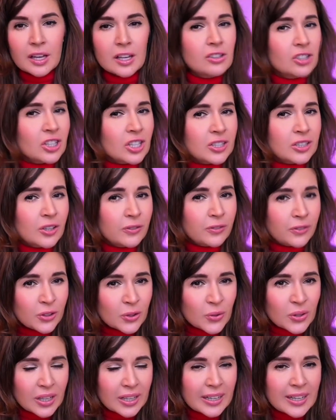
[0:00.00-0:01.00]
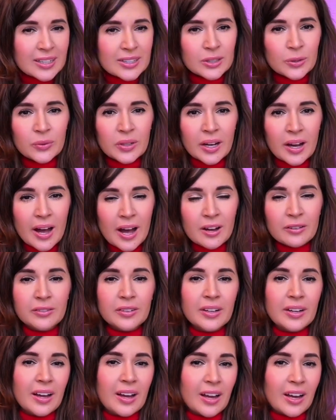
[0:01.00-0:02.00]
In just a few clicks, we have
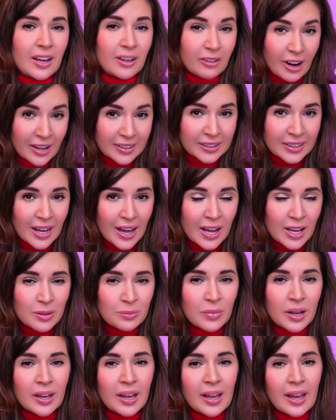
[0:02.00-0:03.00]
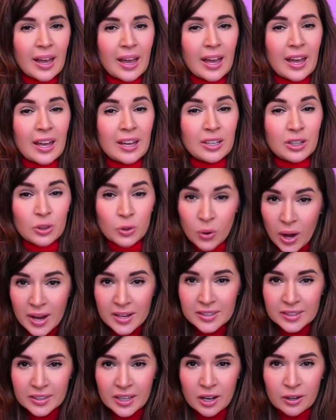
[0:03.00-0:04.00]
a runtime, a UI
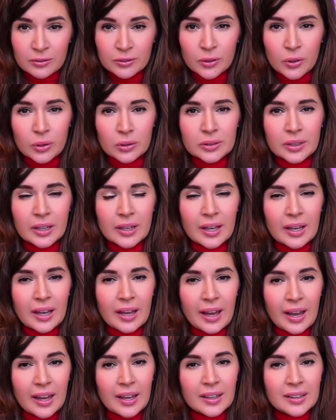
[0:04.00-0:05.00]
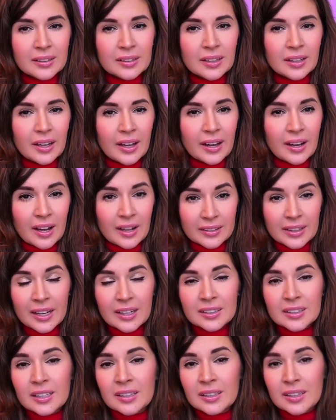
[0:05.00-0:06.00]
scaffold, and a
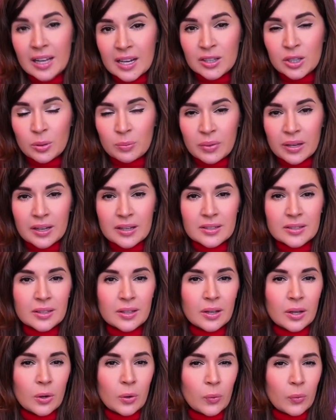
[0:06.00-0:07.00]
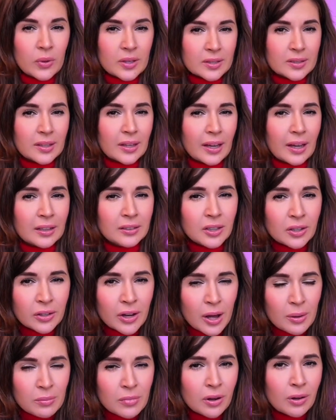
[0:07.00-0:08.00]
connected database with
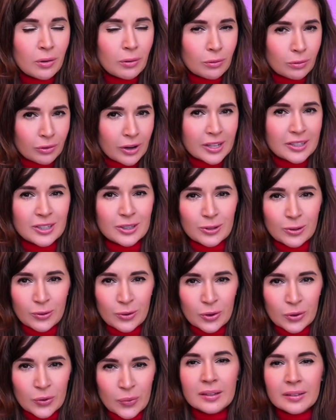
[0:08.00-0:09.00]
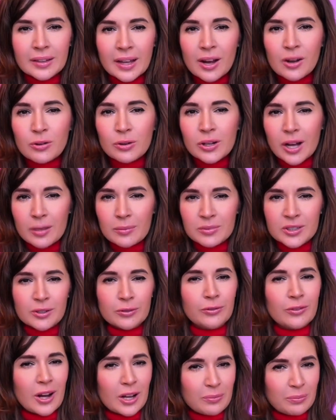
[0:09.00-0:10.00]
LLM ready to go. Now comes the
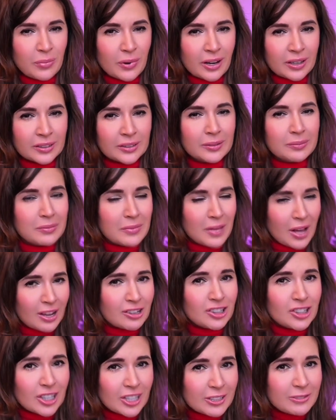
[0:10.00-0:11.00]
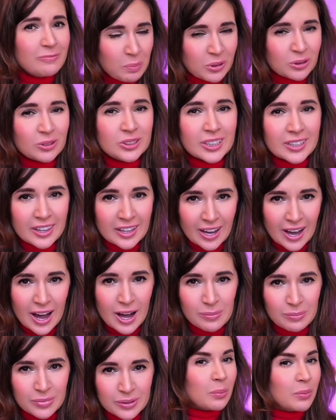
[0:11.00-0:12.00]
fun part, actually building the
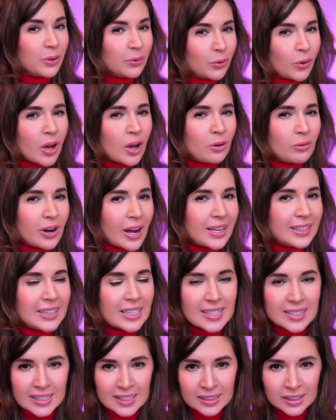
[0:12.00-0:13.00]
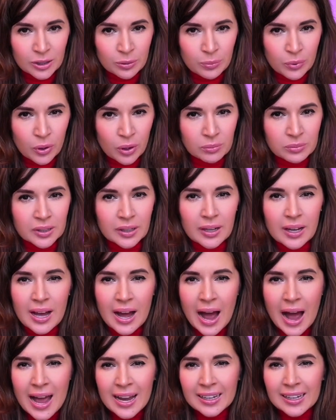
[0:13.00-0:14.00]
app. Before I write a single prompt,
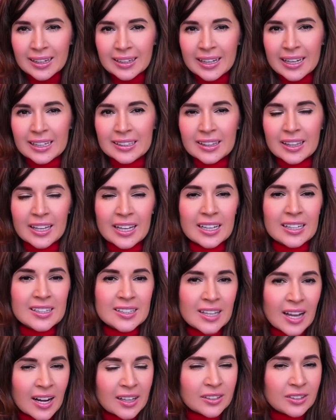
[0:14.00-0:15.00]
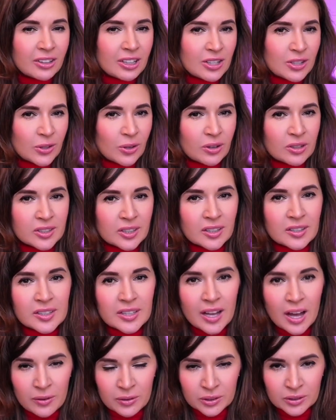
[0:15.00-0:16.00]
I collect the exact resources
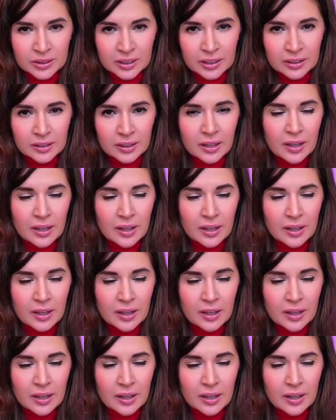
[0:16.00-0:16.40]
I will need.